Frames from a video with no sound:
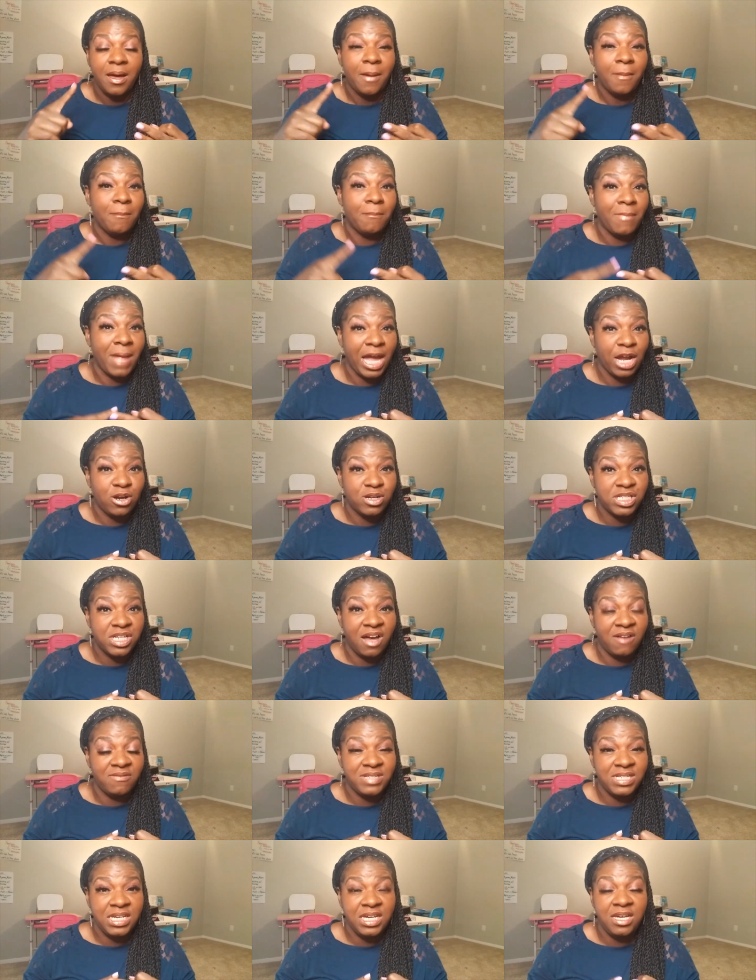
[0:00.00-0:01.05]
Microsoft
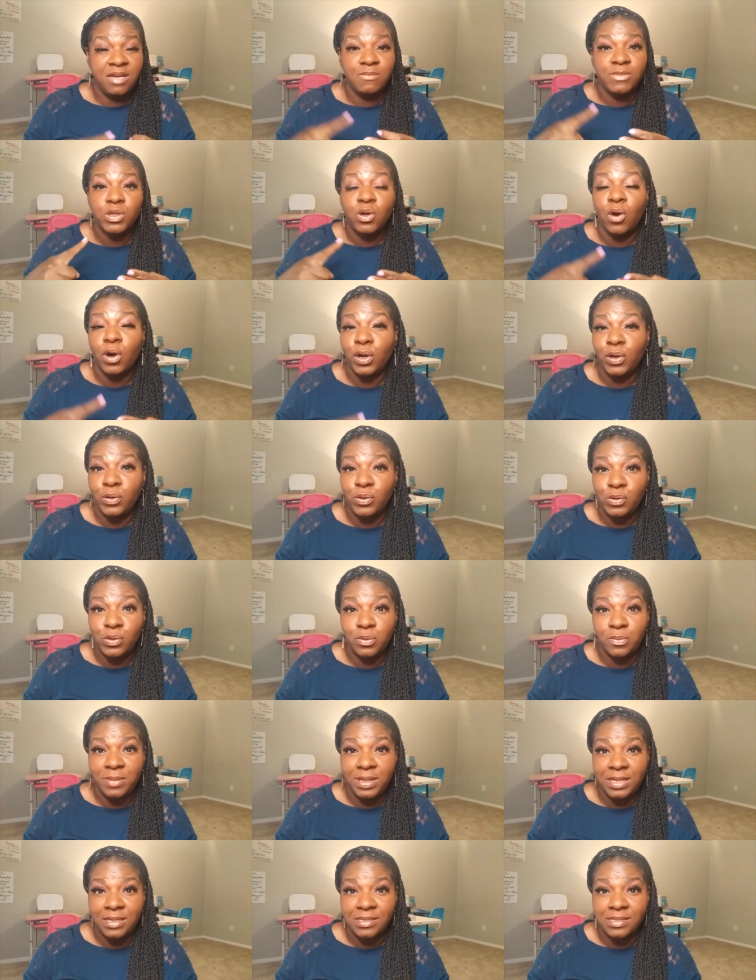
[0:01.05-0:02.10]
Teams, or Google
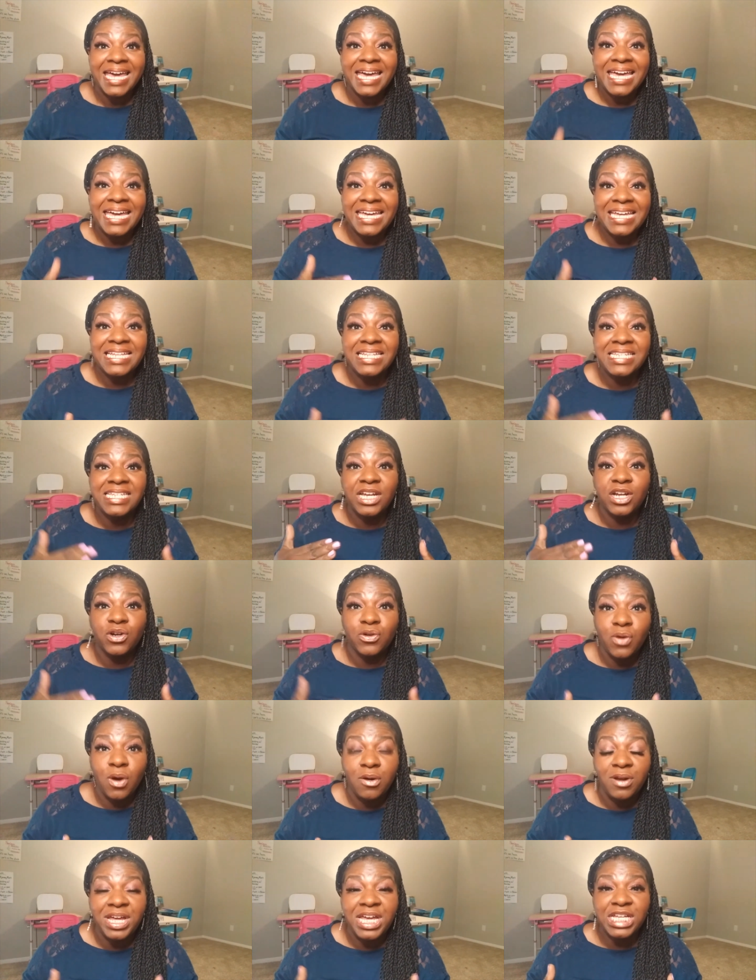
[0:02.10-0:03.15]
Meets. In
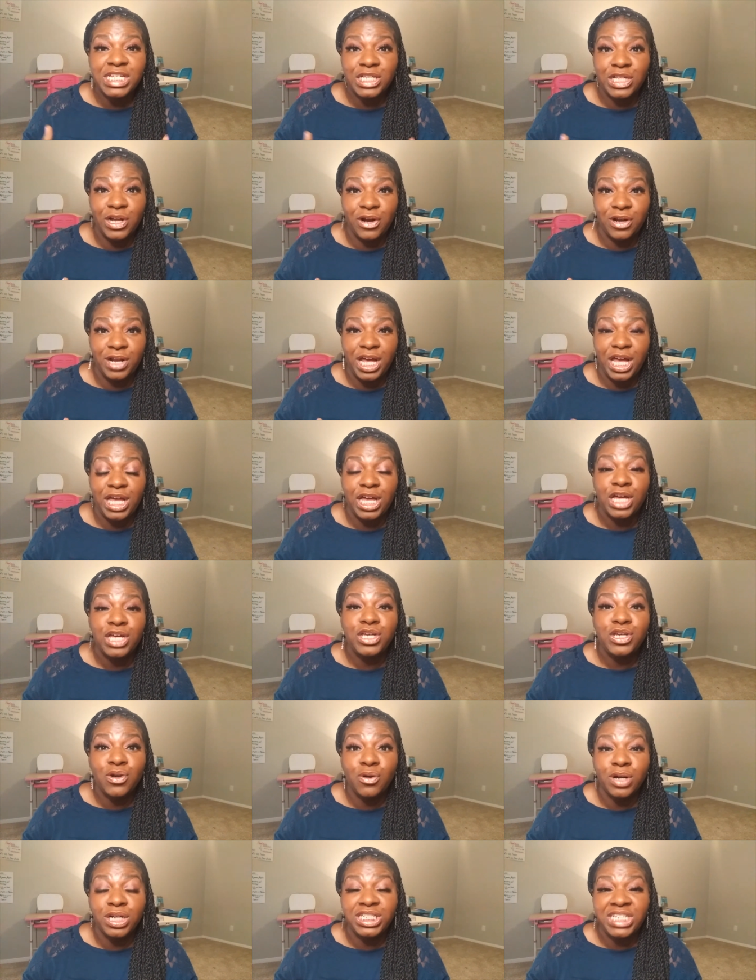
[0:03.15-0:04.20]
synchronous learning,
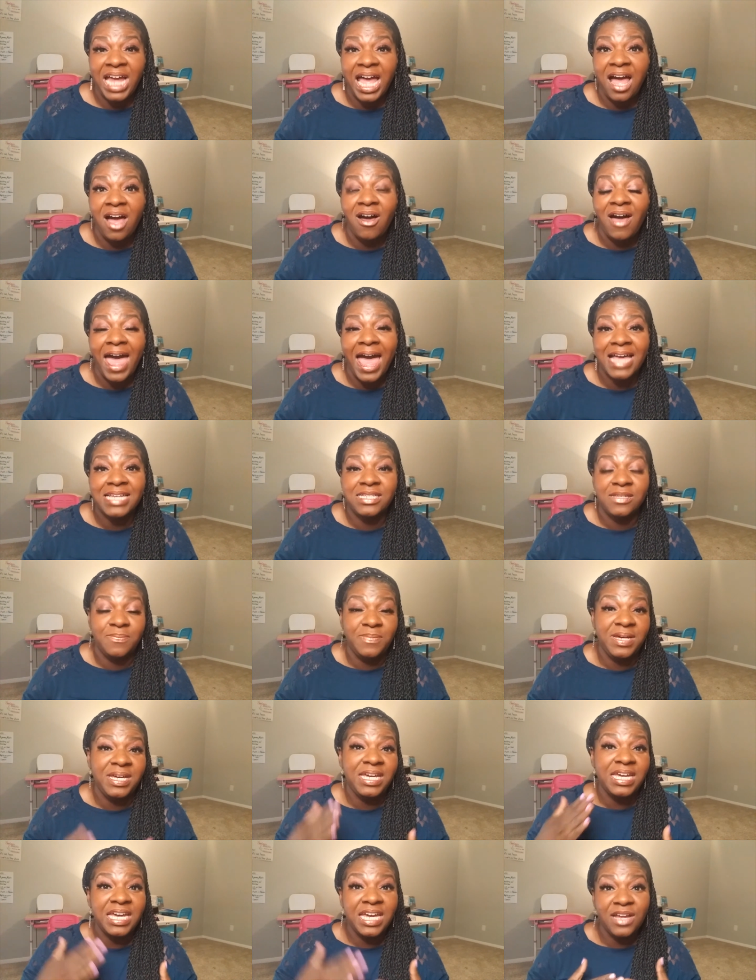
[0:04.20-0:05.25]
your child has to
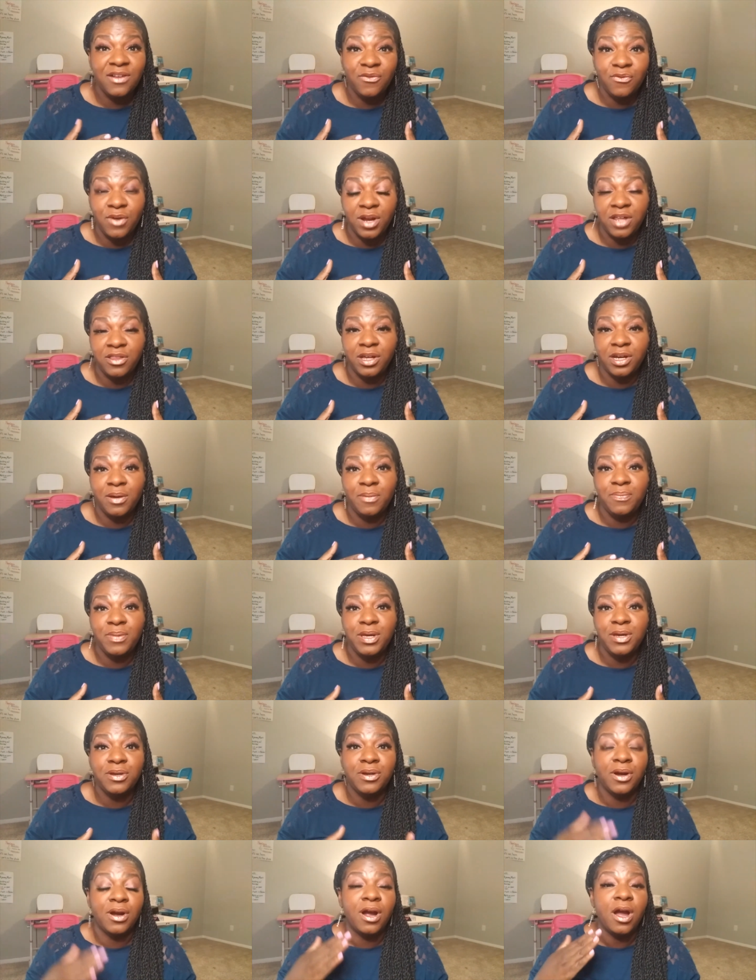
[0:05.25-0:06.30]
be in front of the
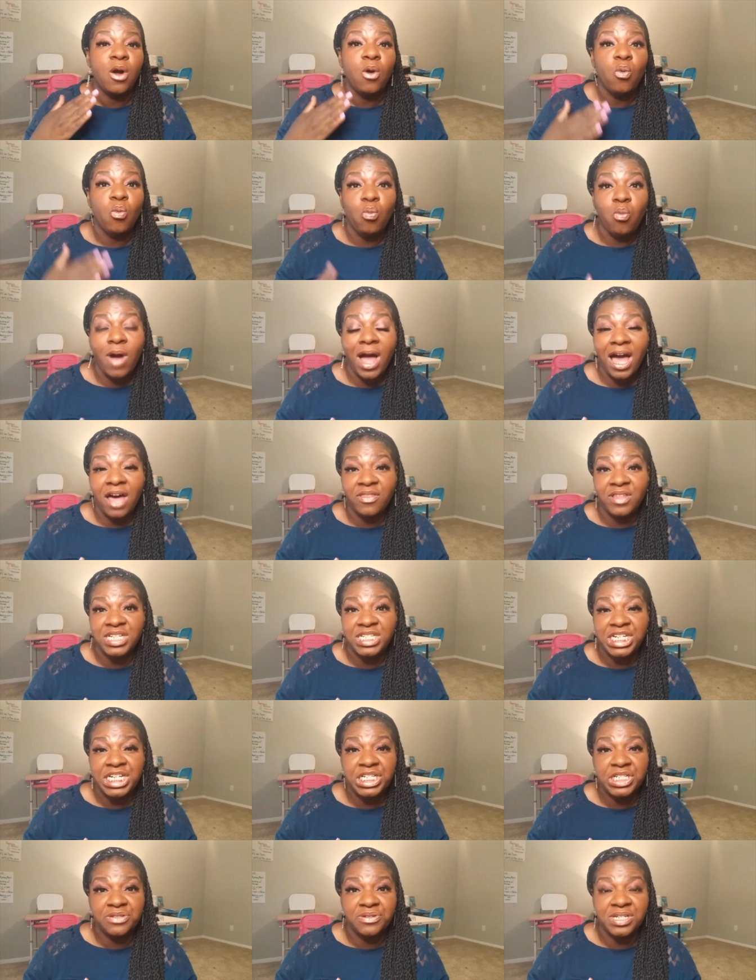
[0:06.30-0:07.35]
computer while the
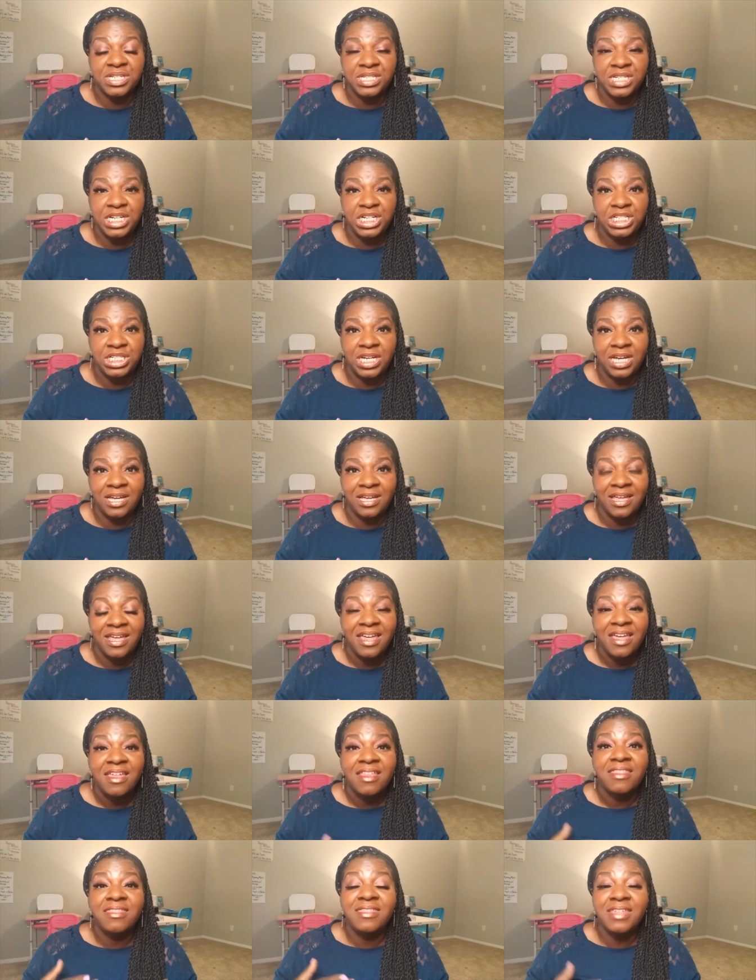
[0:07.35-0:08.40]
teacher is teaching.
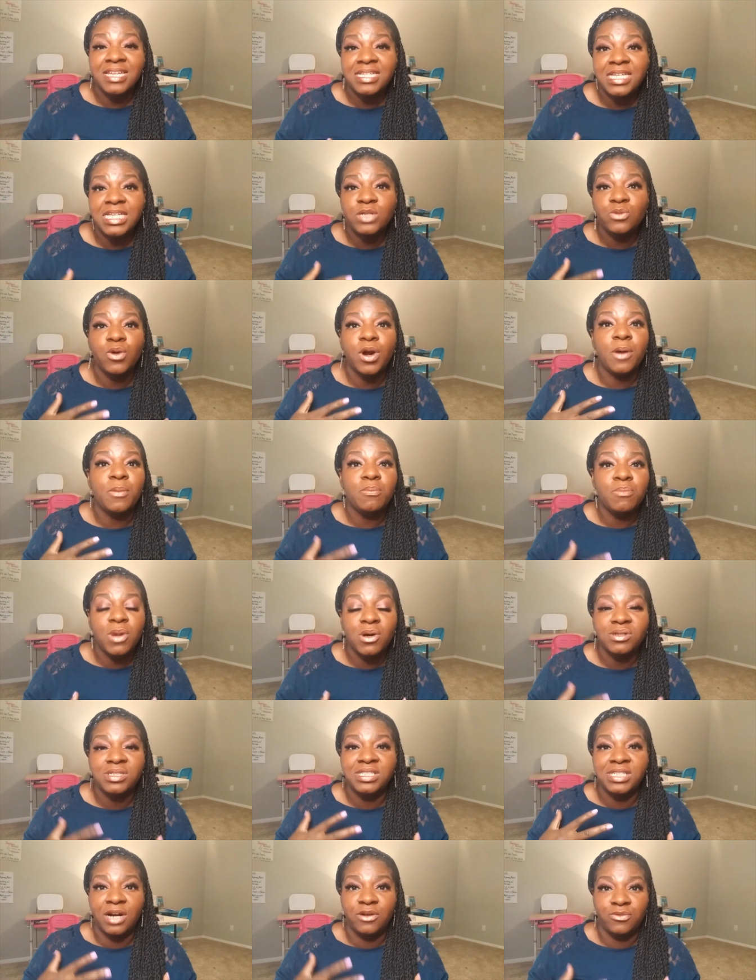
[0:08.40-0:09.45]
This is where
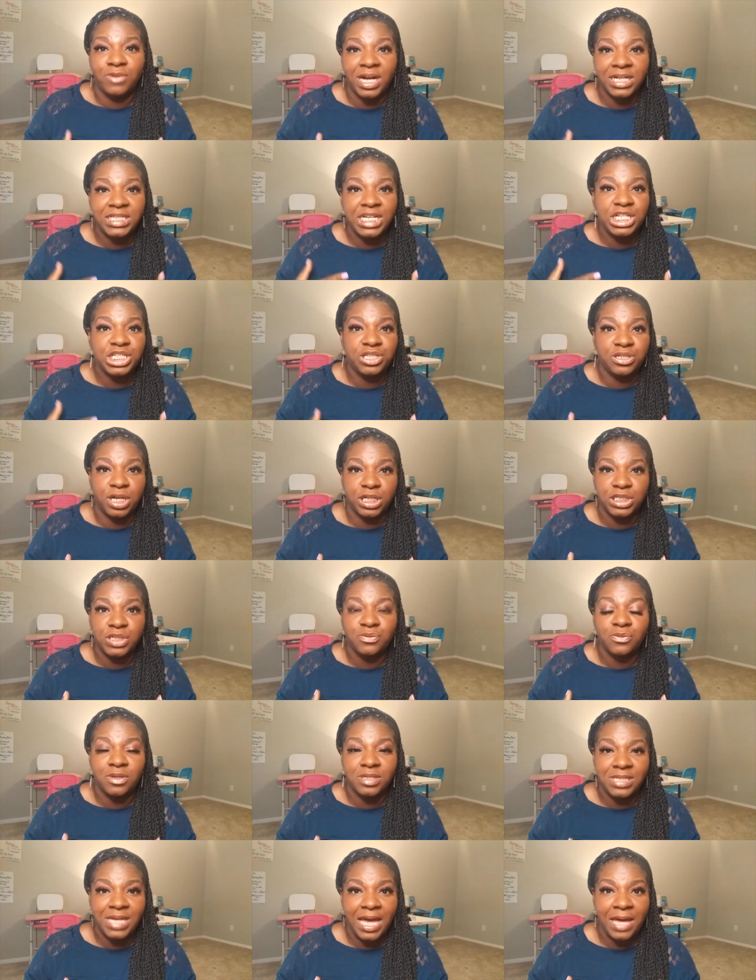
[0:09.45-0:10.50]
most direct instruction
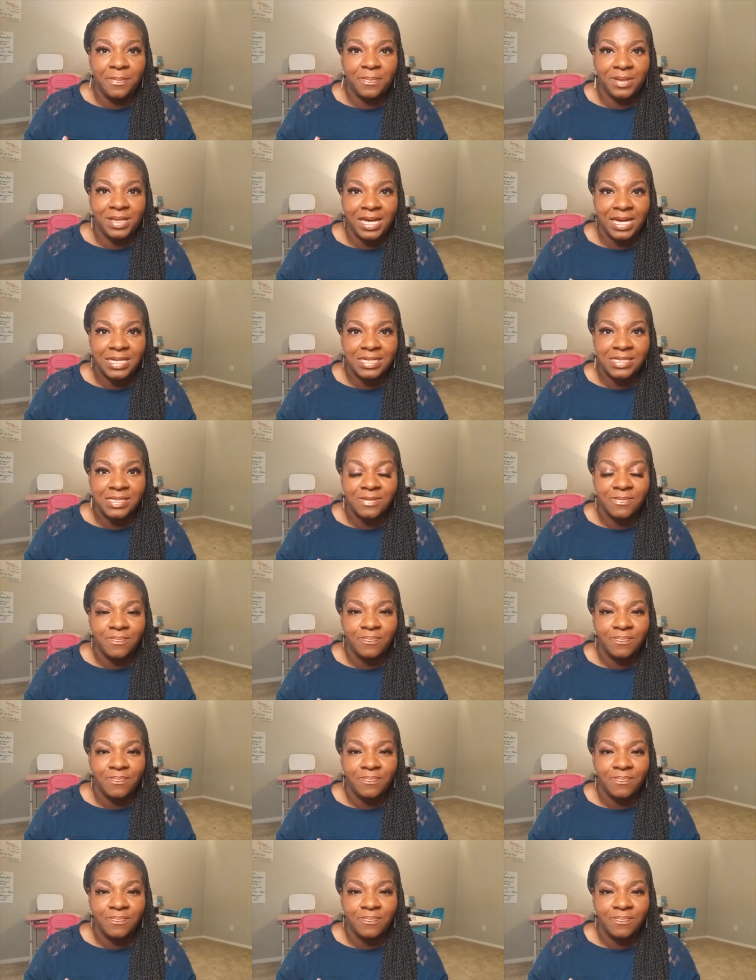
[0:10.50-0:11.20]
will take place.